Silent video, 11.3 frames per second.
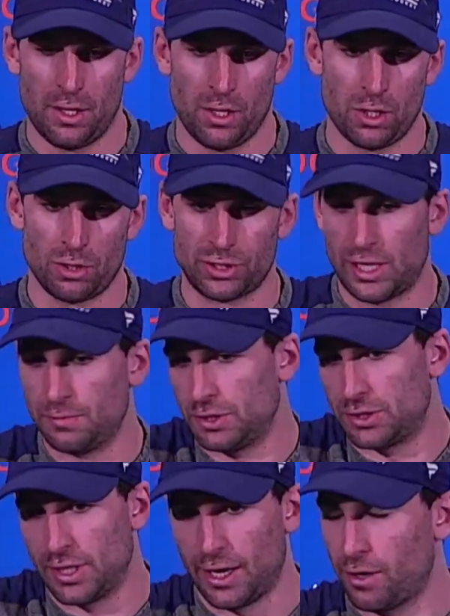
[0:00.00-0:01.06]
at times
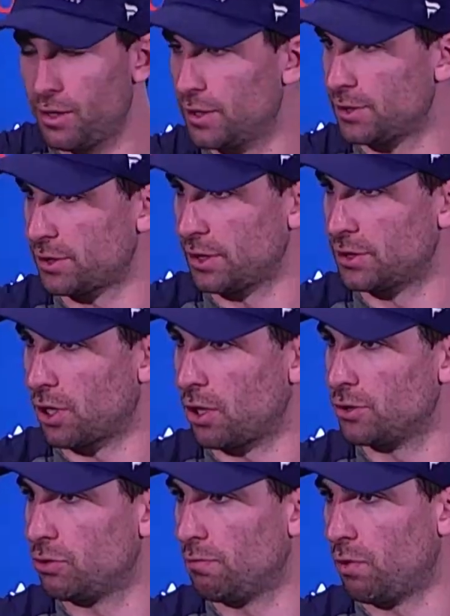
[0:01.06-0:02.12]
it's there and it's hard
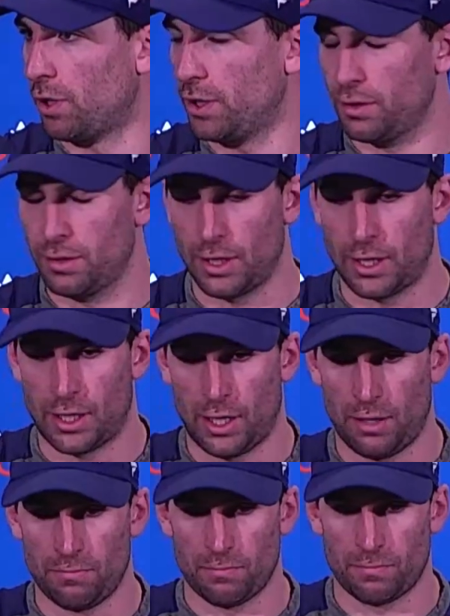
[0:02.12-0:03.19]
to avoid it.
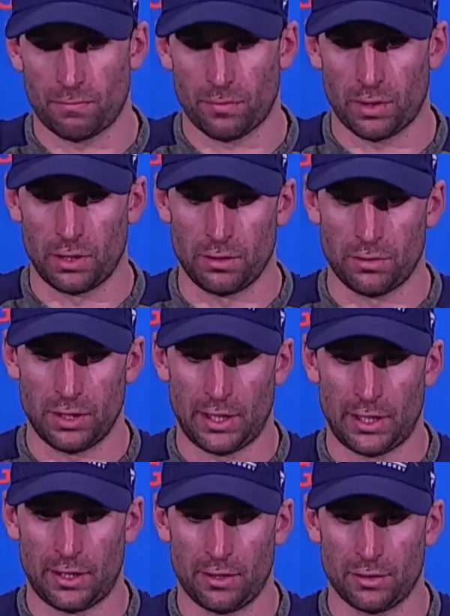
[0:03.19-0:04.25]
So
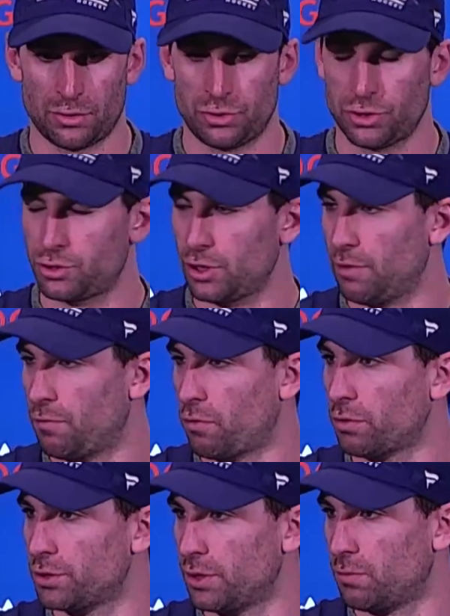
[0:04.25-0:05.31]
just trying to
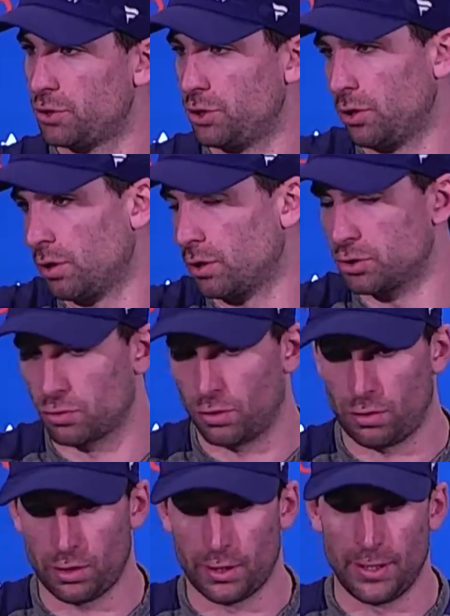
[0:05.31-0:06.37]
focus on what you can
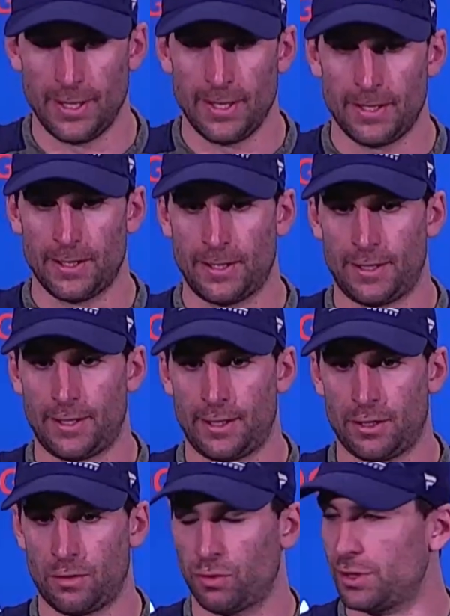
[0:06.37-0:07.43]
control and
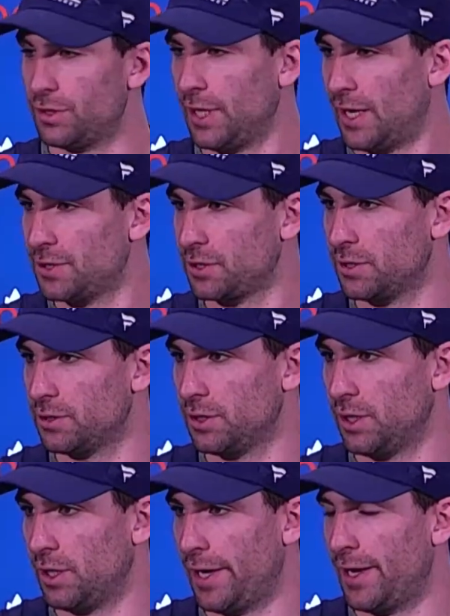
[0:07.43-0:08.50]
what the task is
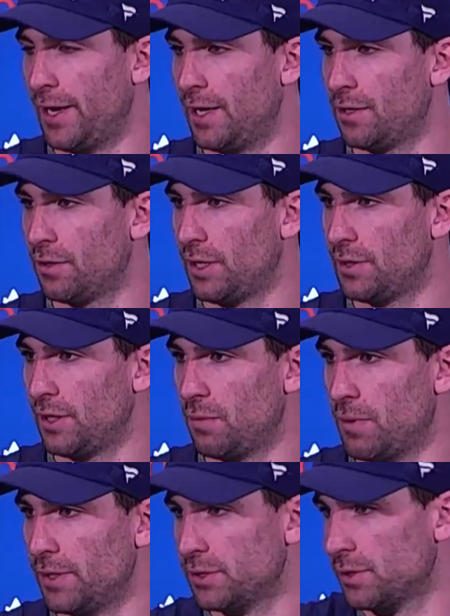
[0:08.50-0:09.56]
at hand on that daily
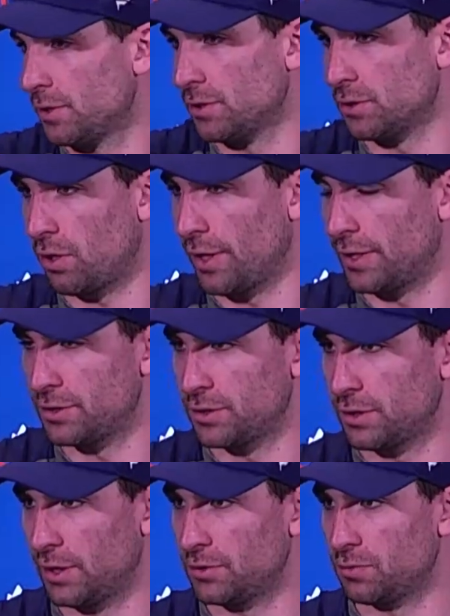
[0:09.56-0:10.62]
basis is all that's
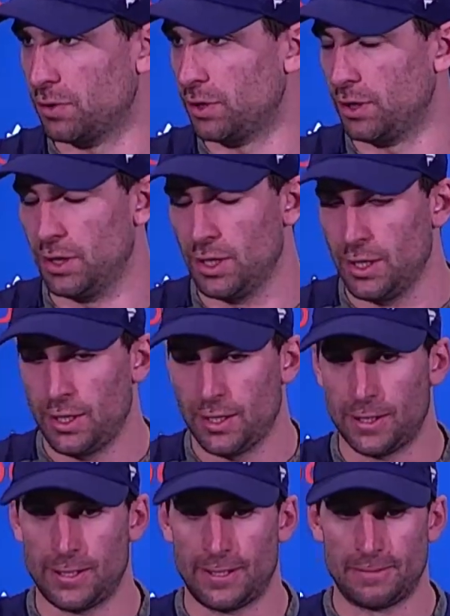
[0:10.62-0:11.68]
really.
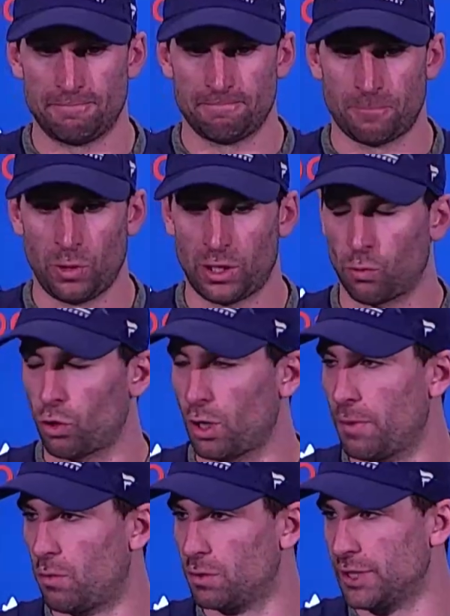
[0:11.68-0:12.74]
We can worry
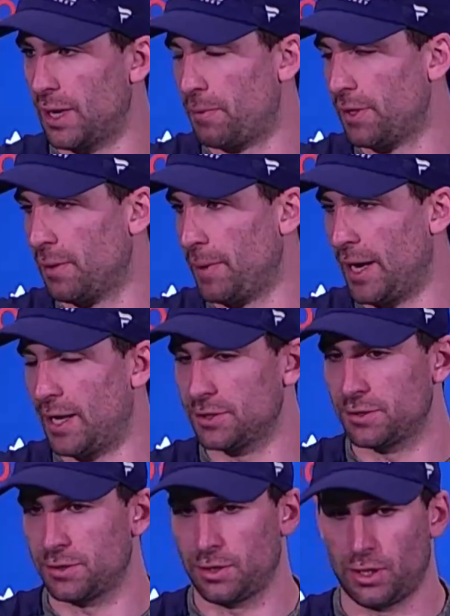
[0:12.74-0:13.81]
about what's happened in the
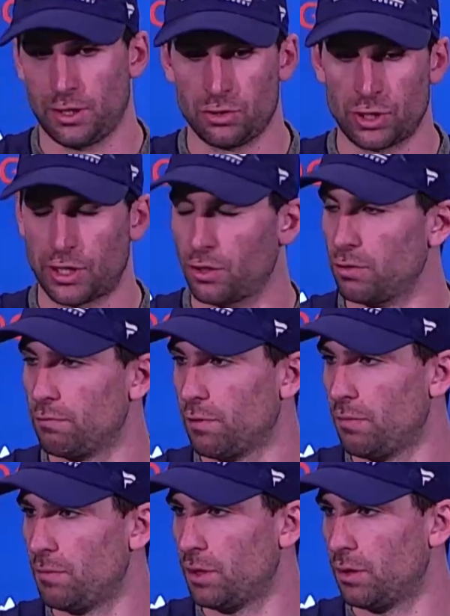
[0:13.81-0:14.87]
past, you're trying to learn
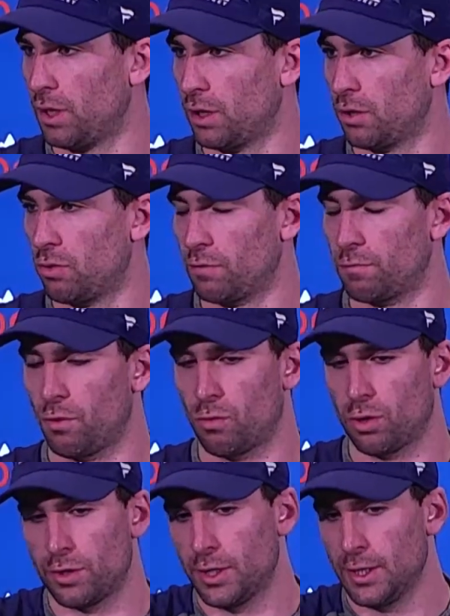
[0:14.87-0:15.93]
from, and going forward,